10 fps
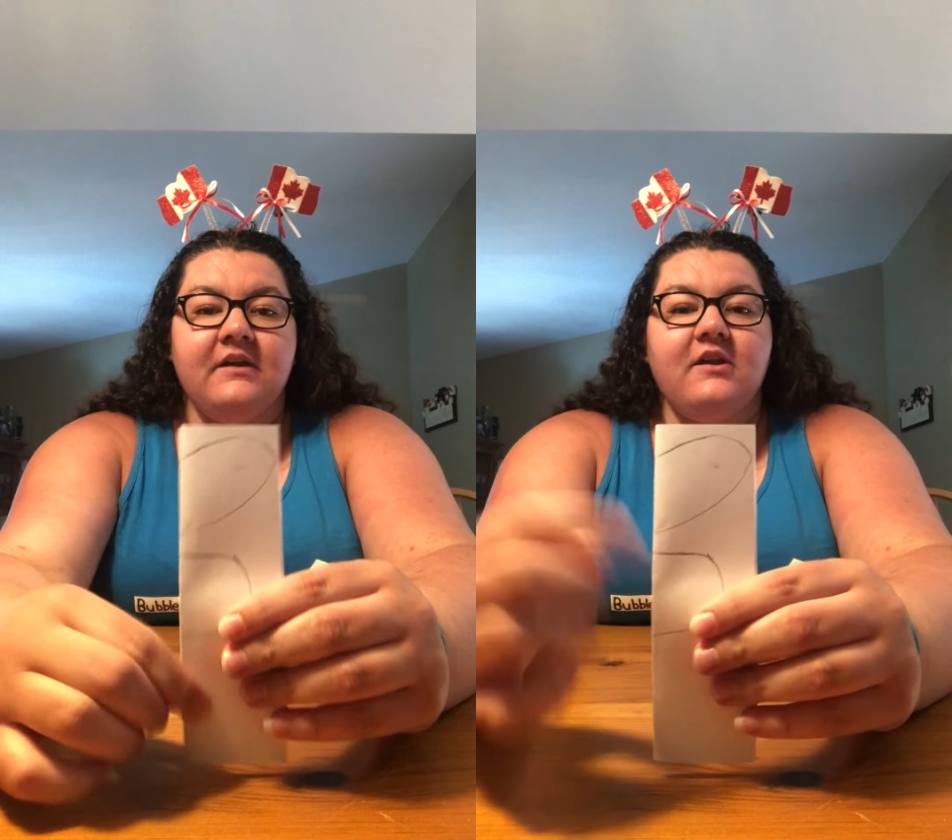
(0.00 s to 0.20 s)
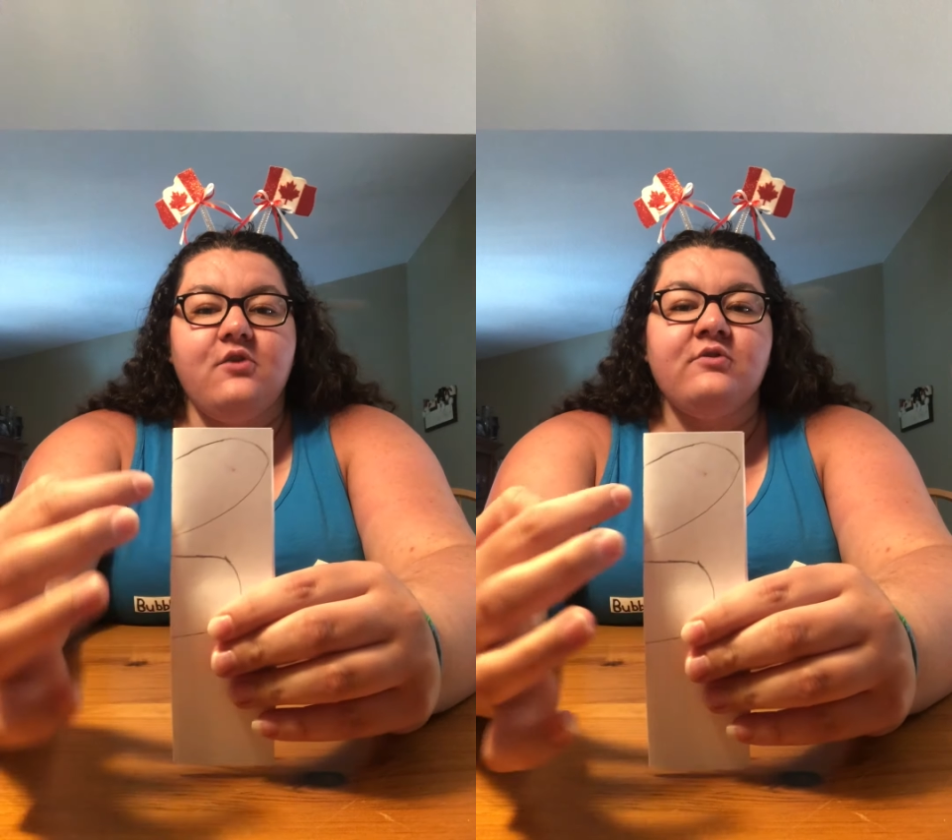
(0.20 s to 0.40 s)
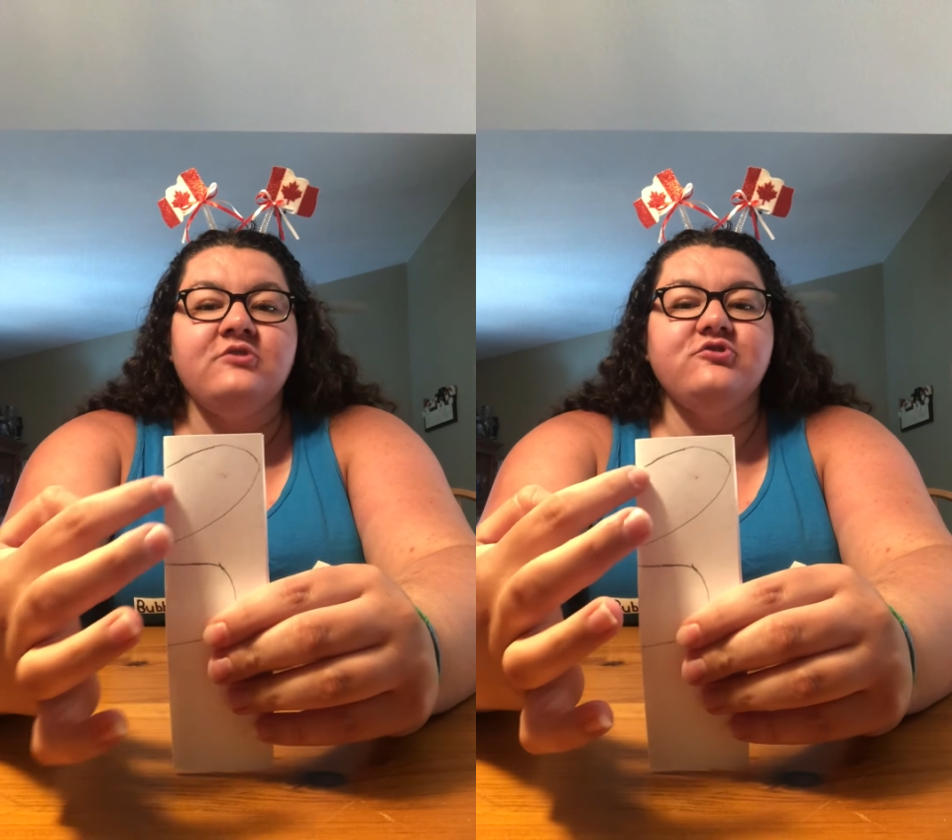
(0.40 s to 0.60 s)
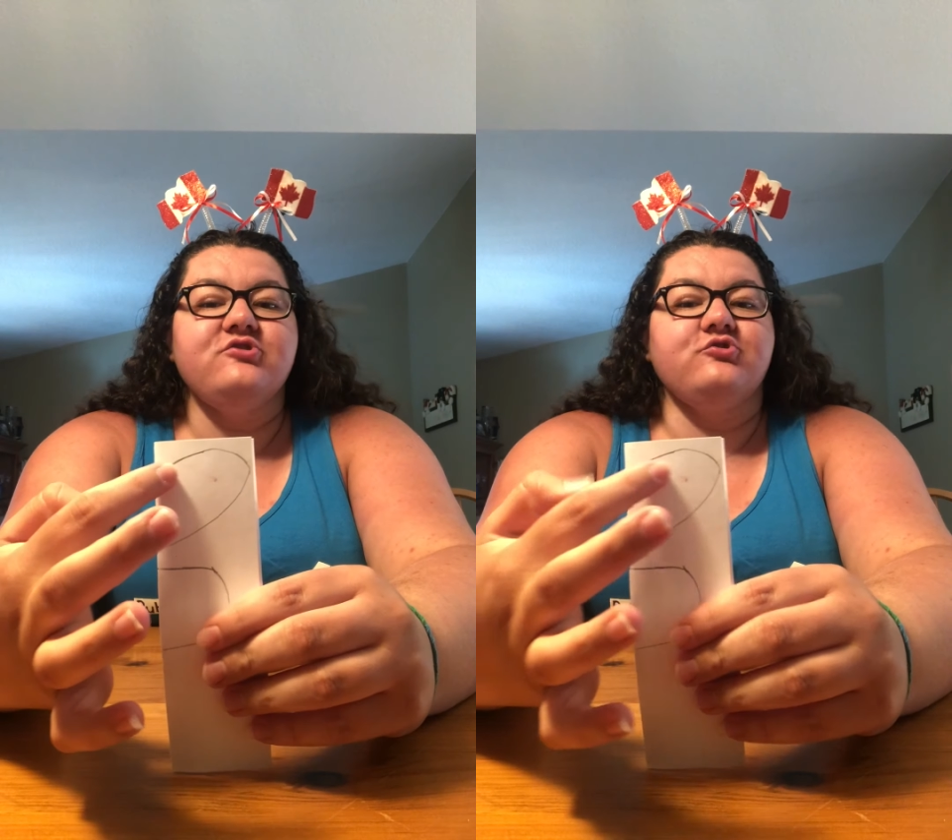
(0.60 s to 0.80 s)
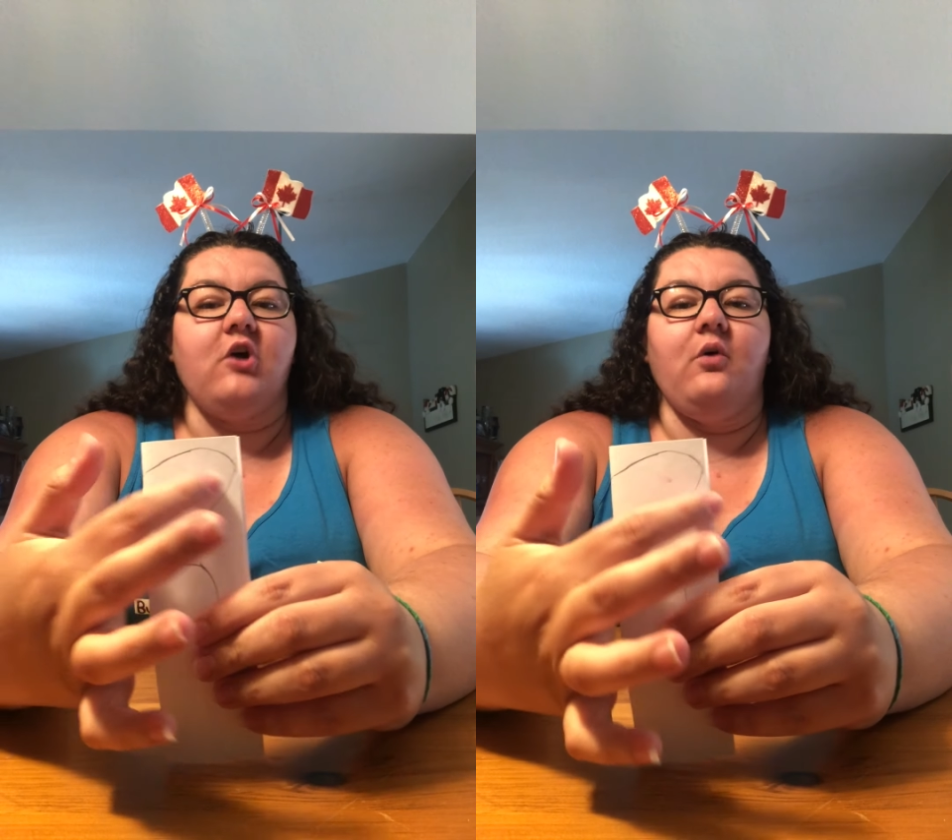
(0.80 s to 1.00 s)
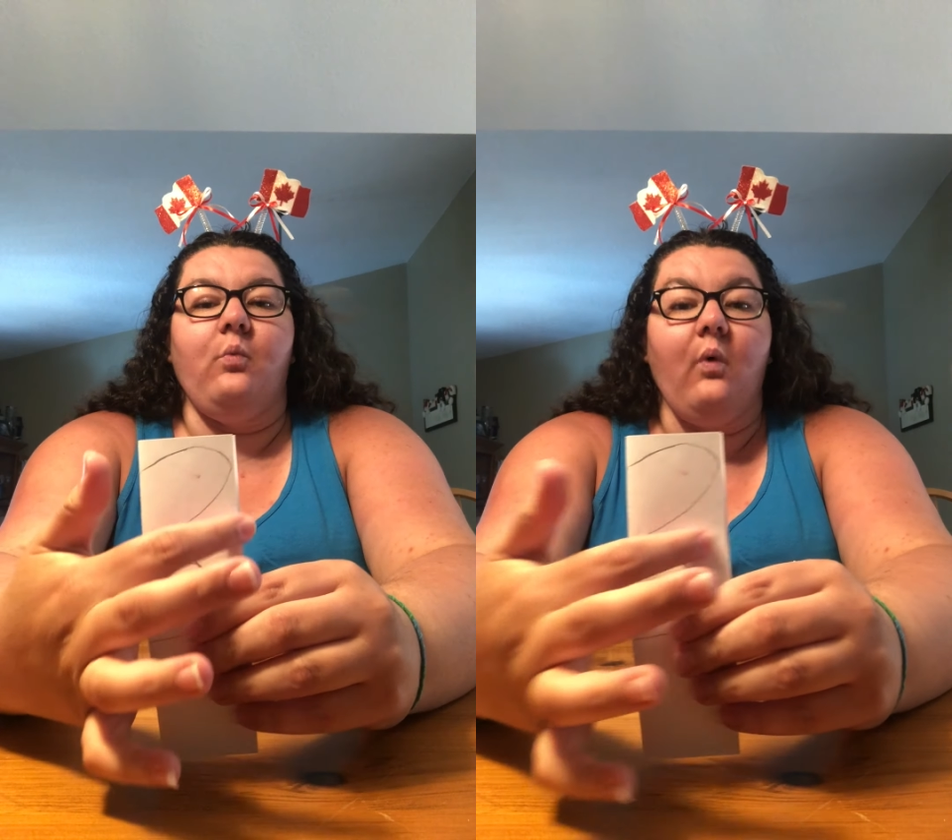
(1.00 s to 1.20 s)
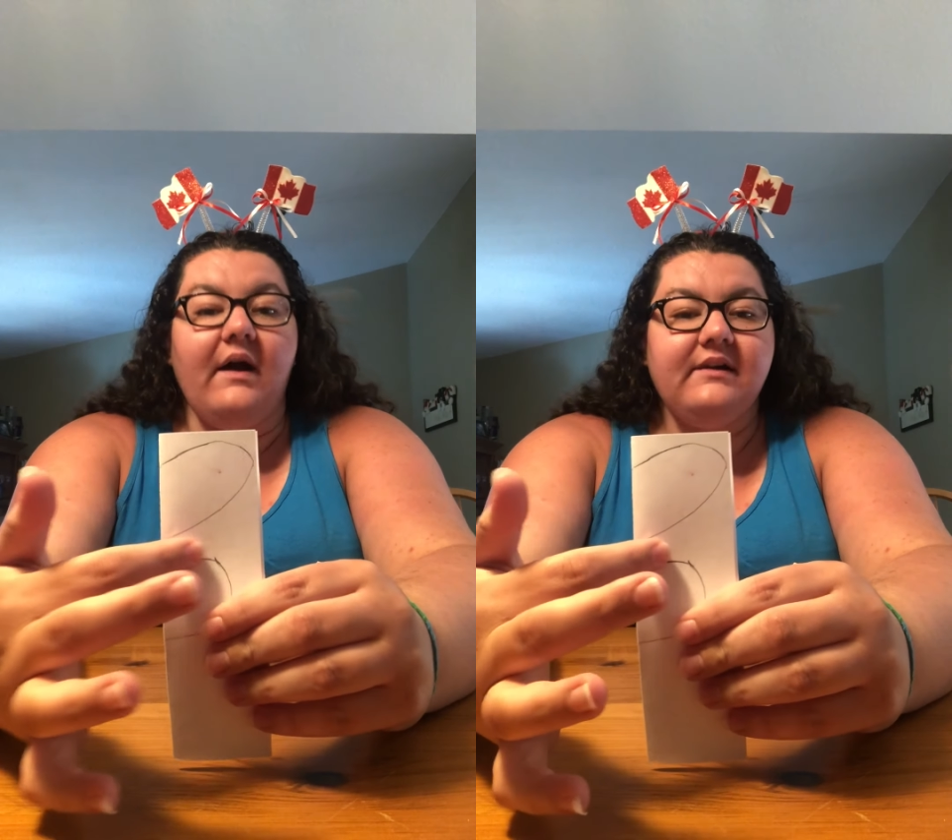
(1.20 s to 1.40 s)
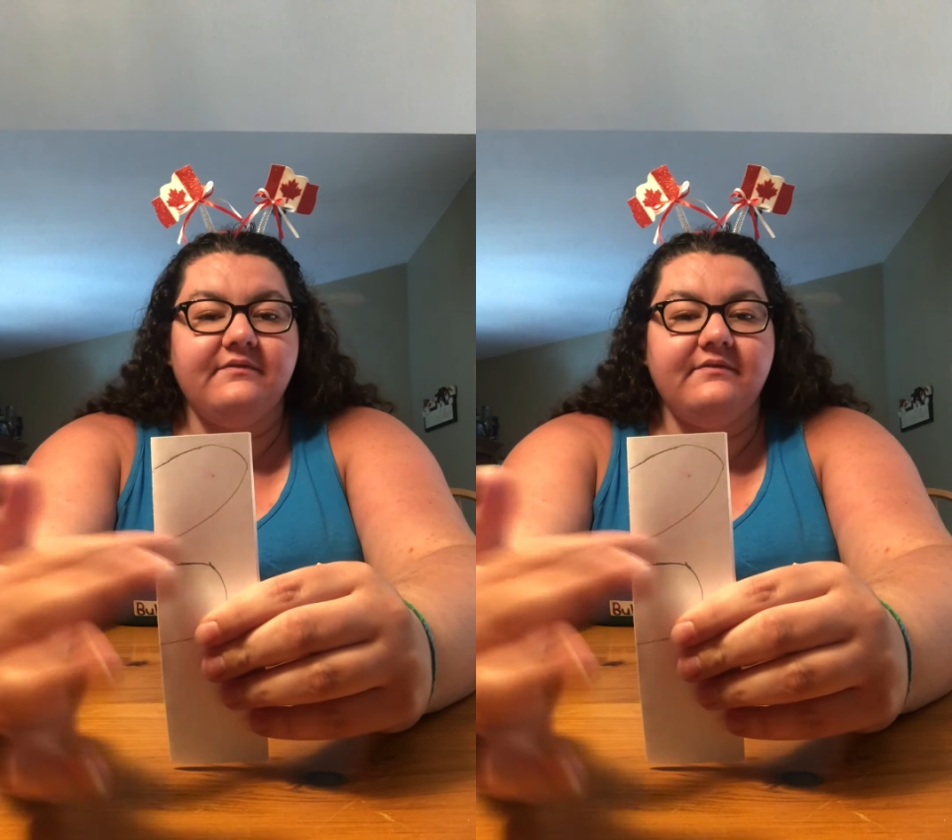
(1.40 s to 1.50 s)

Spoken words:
you can just draw one